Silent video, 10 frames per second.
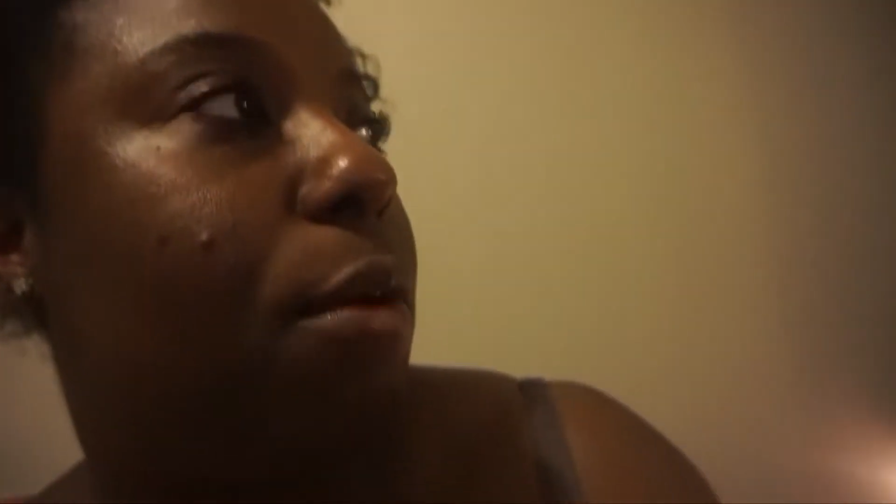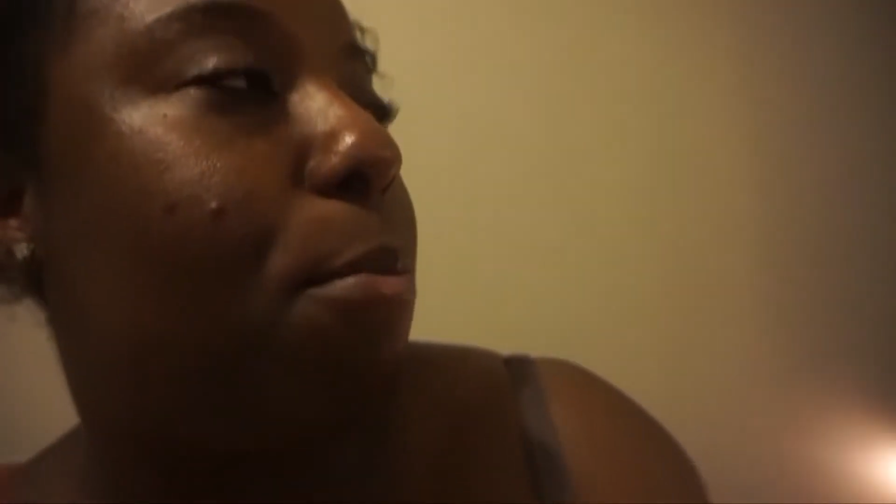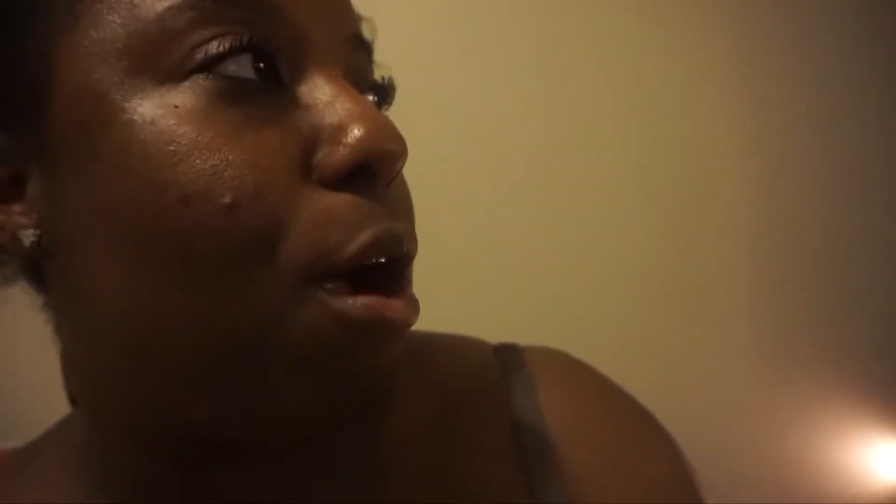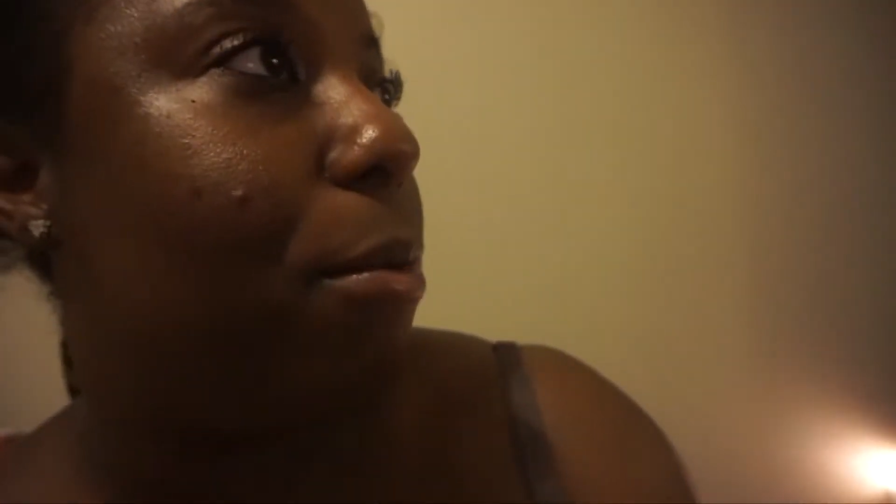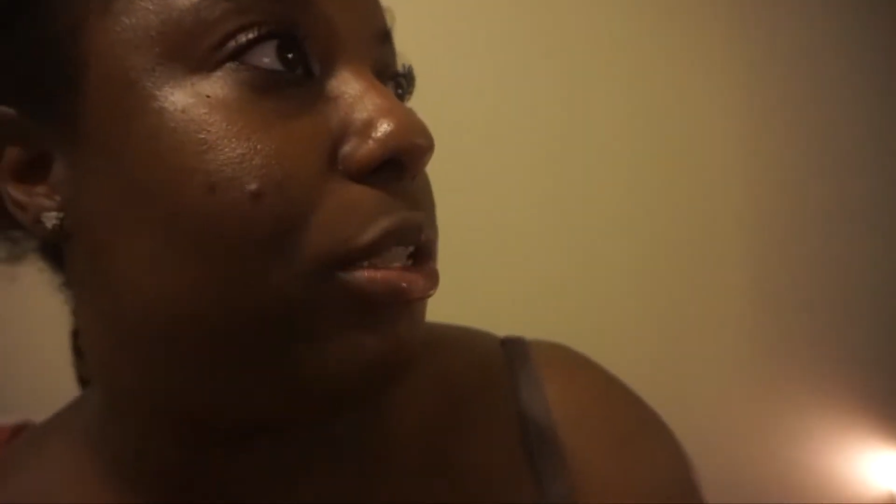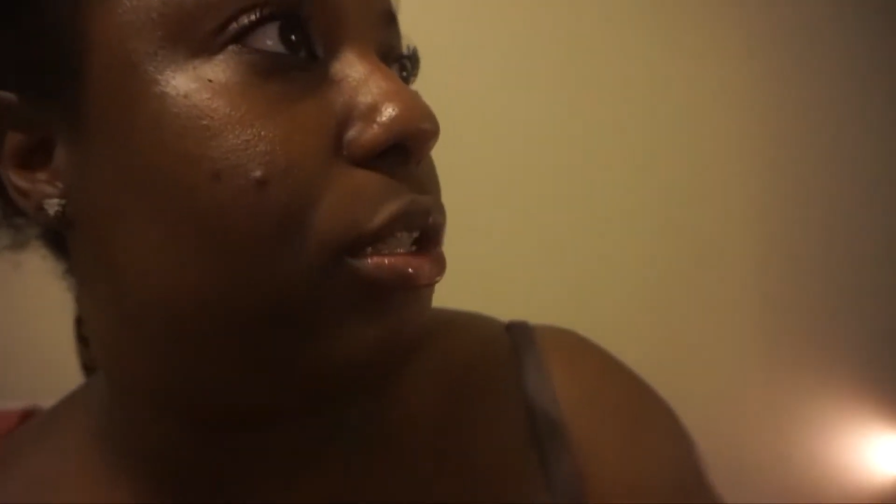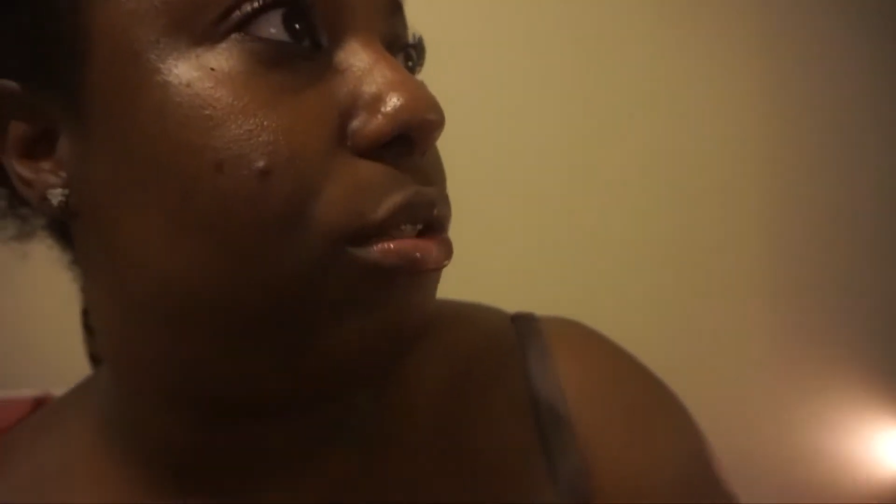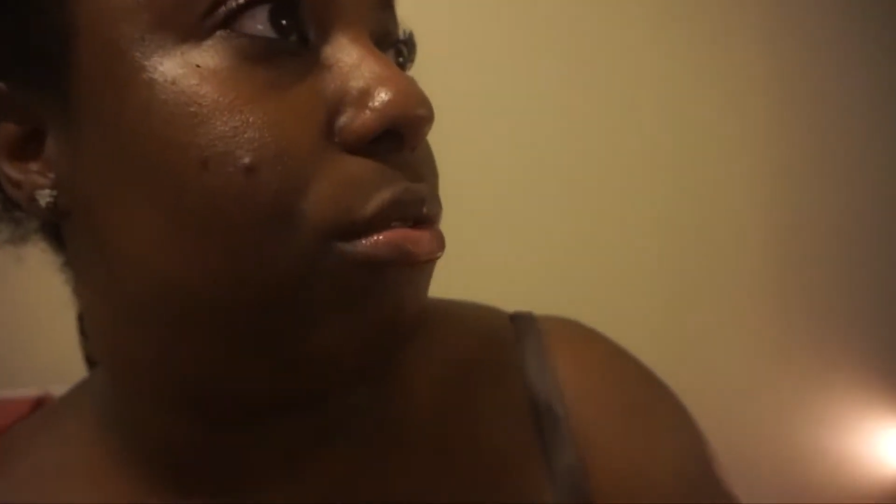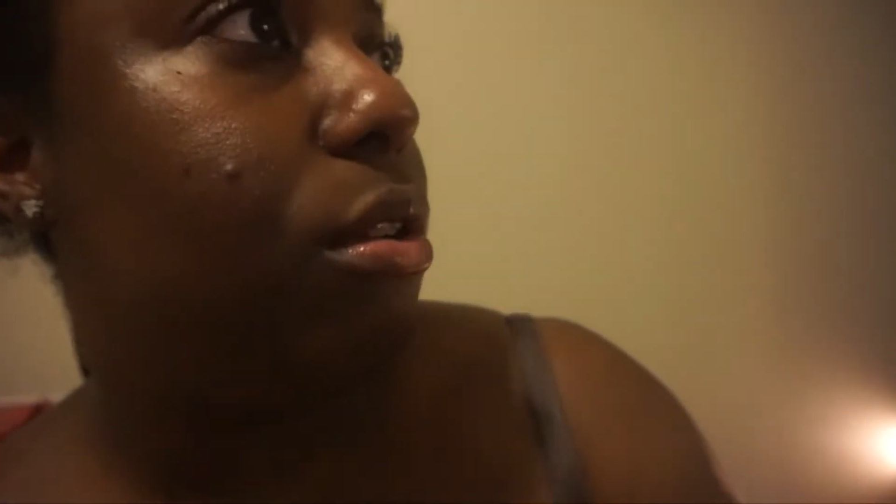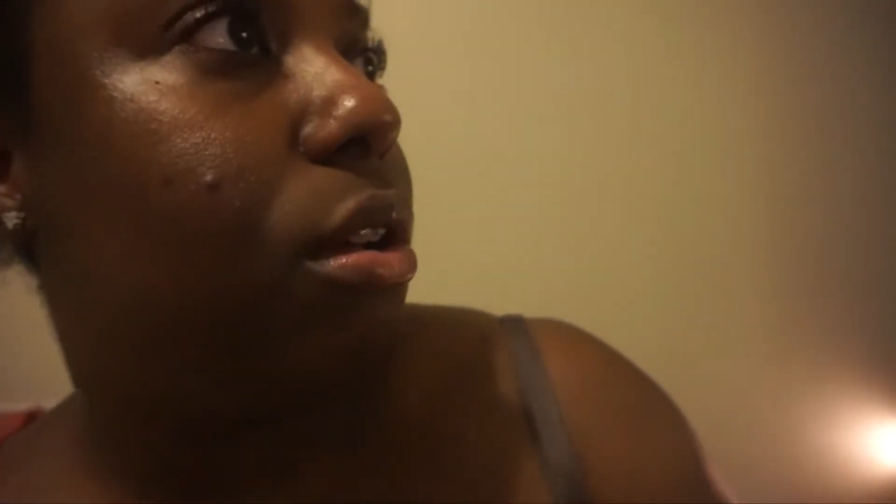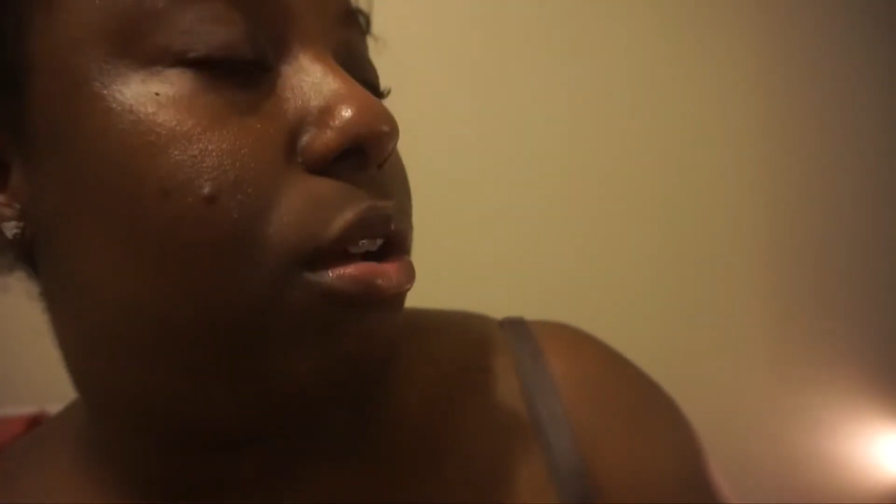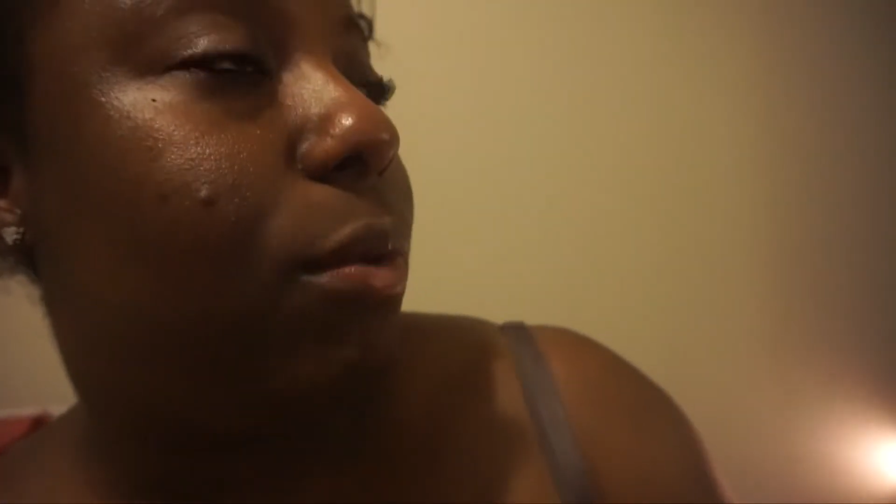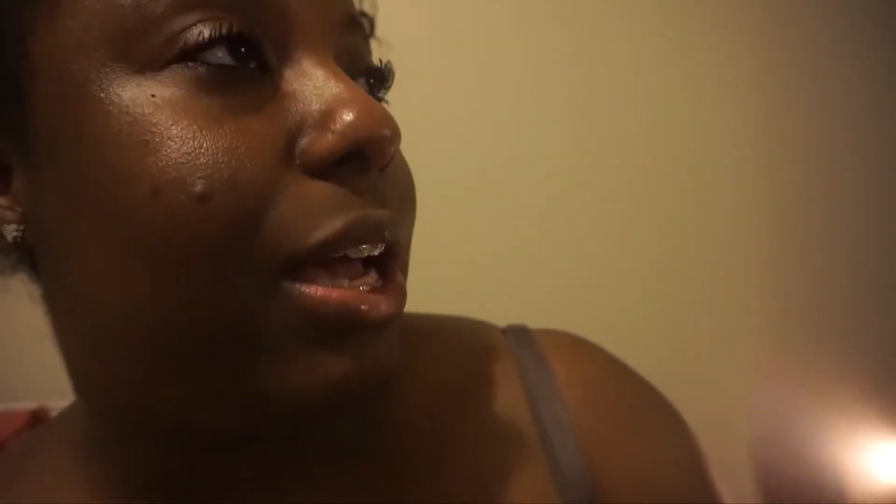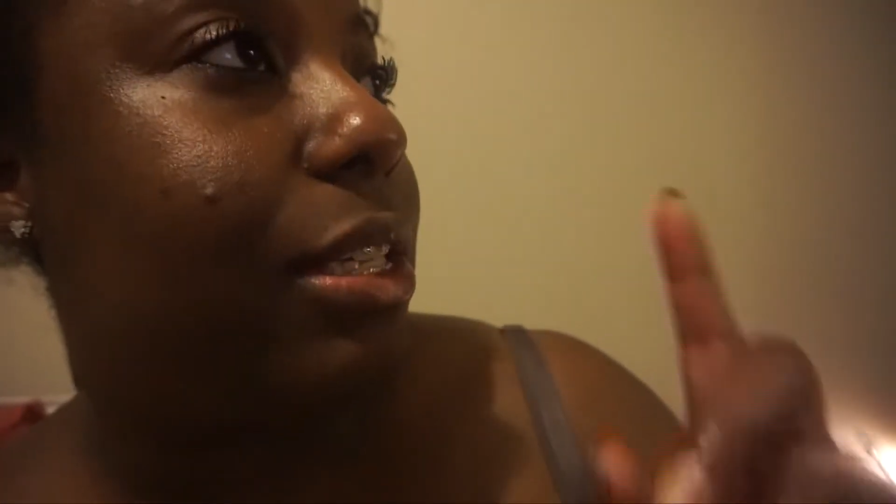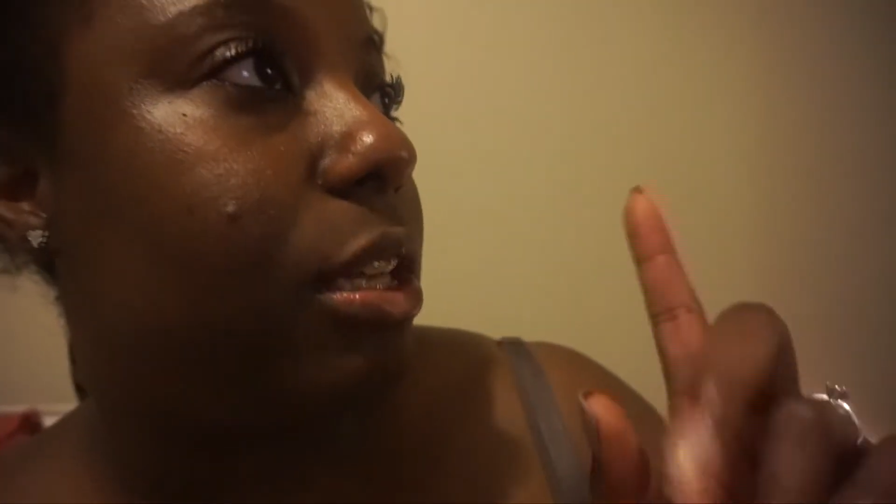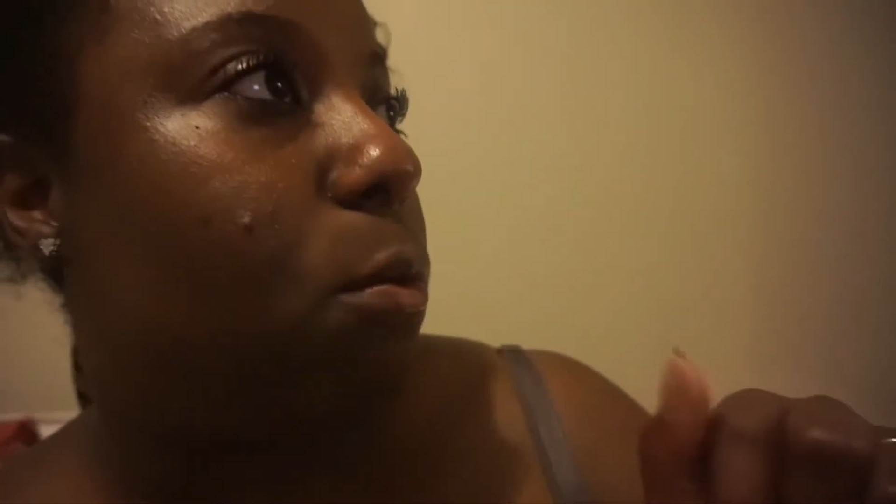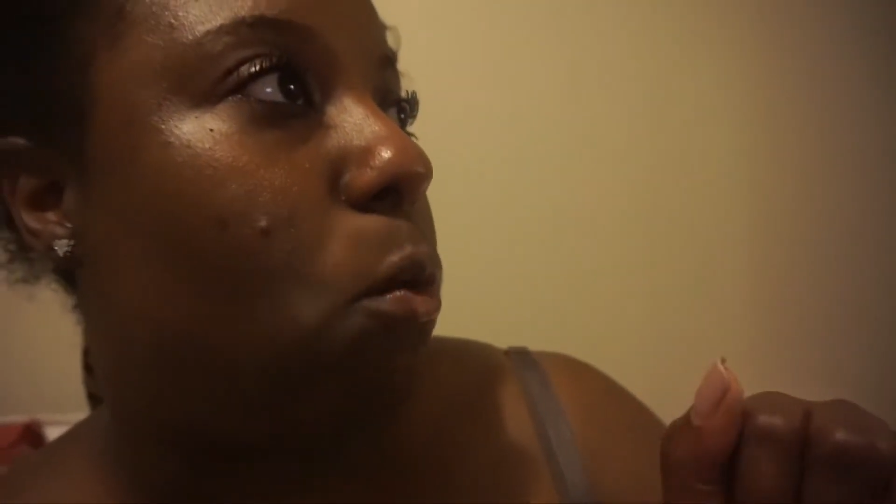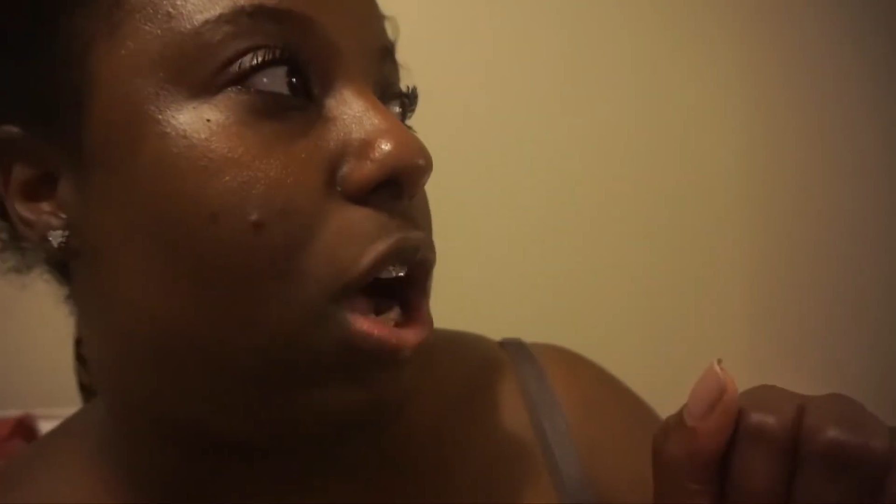apartment too. We got some